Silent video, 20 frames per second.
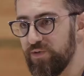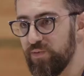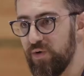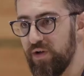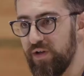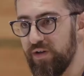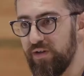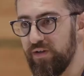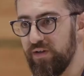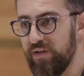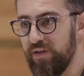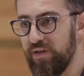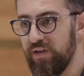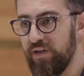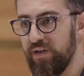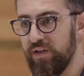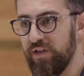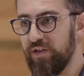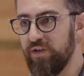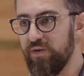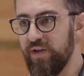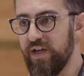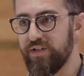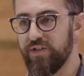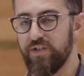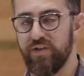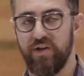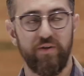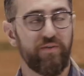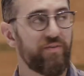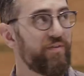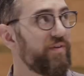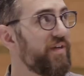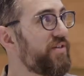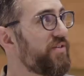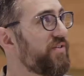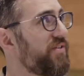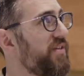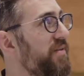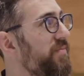each one, you get your notes, you
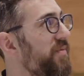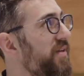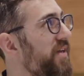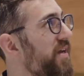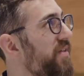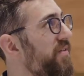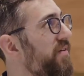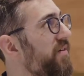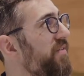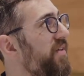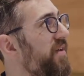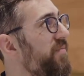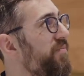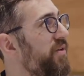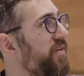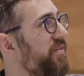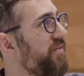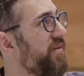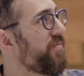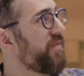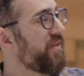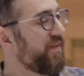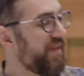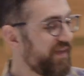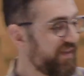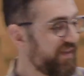get your team together, they put something